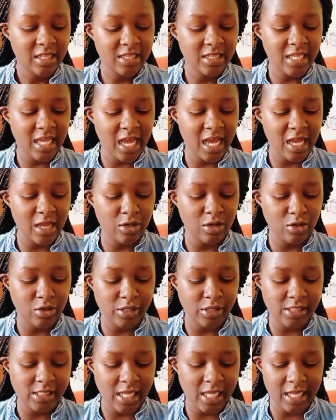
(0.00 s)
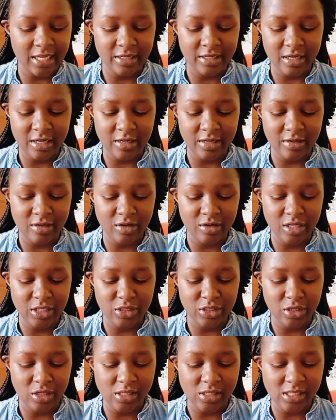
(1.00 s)
There are laws and
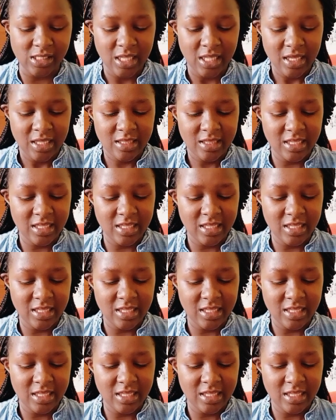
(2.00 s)
regulations